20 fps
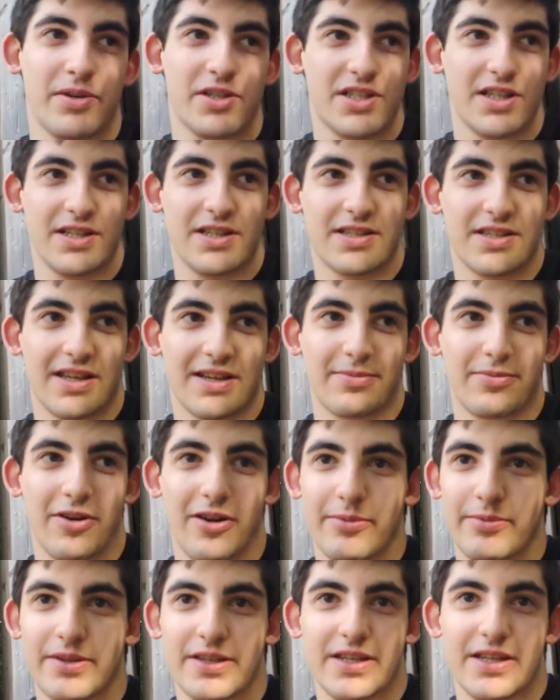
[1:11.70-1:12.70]
Machine's like
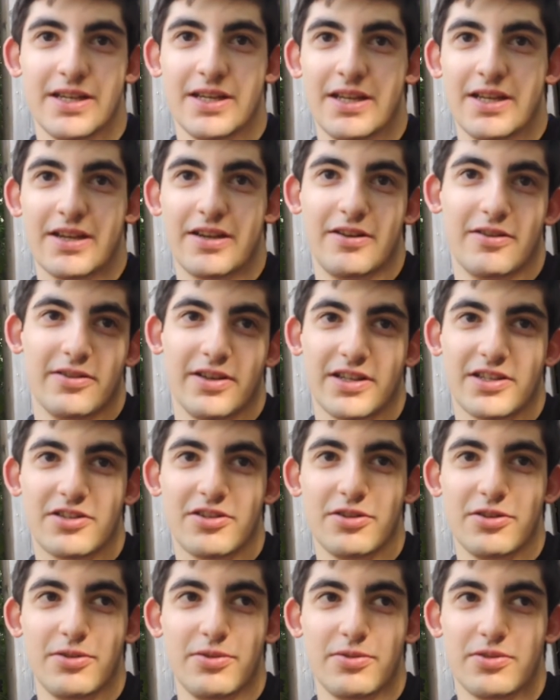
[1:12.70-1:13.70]
probably, you know, like
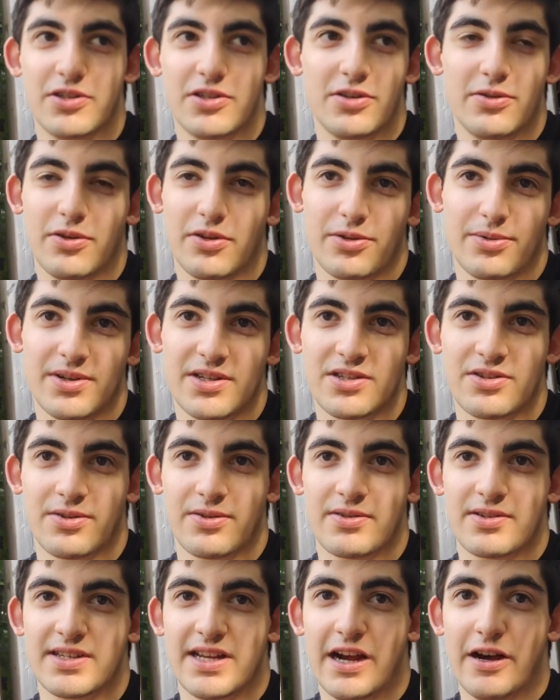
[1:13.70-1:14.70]
two or three
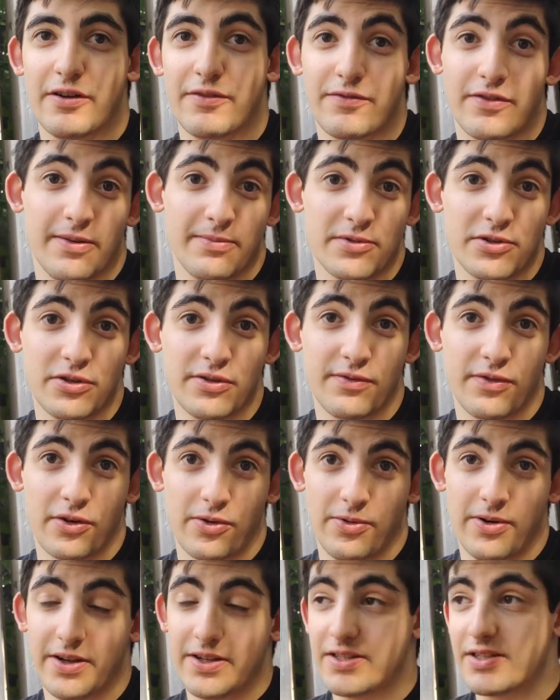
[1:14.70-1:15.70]
stores down from
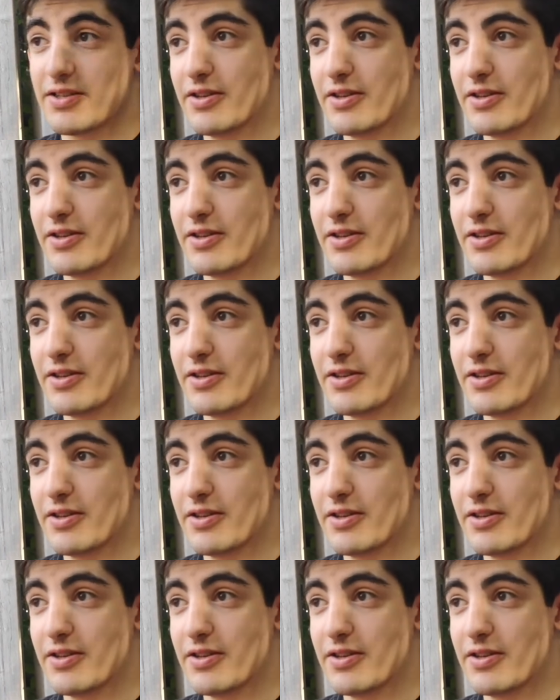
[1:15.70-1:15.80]
2-for-1.